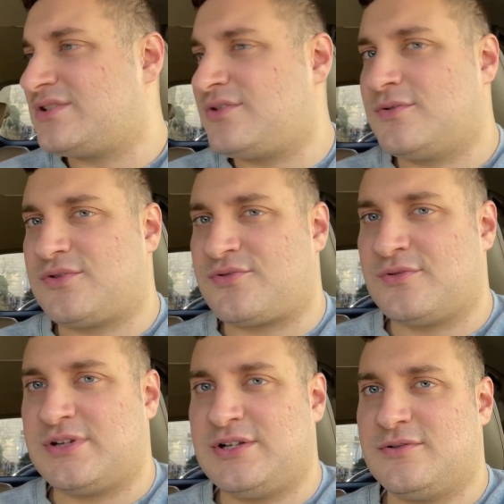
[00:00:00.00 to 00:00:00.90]
doing
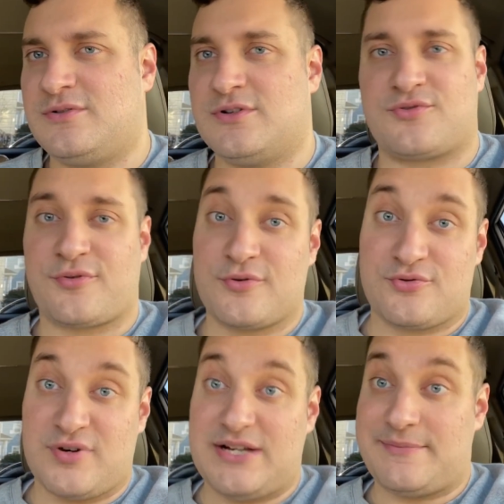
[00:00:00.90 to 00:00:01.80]
truly your true
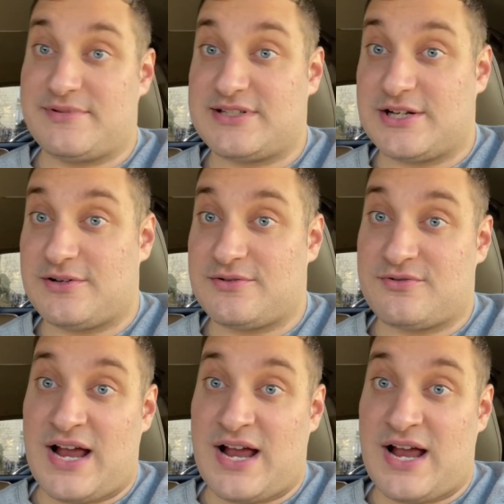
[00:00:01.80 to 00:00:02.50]
dreams, you know,